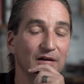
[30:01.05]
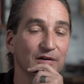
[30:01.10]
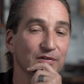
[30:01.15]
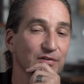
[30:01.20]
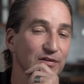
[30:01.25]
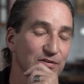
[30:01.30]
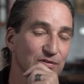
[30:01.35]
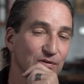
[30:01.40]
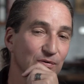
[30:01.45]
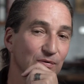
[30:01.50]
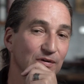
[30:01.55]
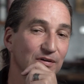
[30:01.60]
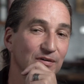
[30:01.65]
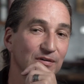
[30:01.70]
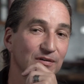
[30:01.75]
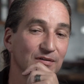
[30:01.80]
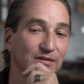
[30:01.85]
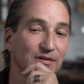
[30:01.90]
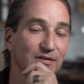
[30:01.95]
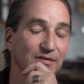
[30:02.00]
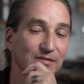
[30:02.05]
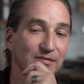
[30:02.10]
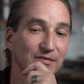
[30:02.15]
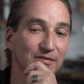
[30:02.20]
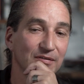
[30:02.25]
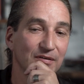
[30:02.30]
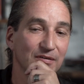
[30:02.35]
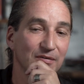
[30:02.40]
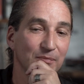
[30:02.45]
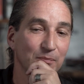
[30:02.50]
I think so.
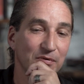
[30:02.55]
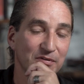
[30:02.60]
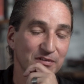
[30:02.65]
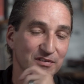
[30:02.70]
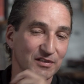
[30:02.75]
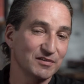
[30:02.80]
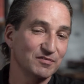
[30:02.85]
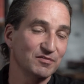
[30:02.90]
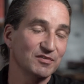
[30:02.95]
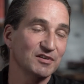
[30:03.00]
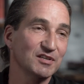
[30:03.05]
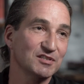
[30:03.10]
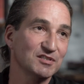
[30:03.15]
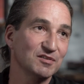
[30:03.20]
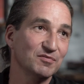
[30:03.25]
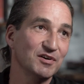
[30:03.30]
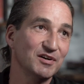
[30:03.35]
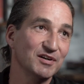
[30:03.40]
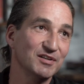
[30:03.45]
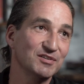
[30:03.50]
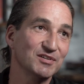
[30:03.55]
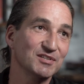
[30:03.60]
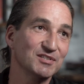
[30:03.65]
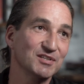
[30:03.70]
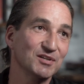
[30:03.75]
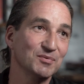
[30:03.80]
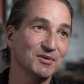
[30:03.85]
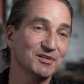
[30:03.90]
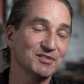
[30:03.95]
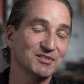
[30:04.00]
But it's a very
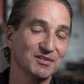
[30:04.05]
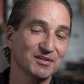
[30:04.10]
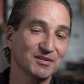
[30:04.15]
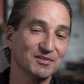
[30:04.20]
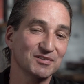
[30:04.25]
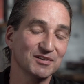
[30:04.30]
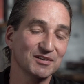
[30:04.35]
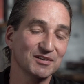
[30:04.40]
interesting question. I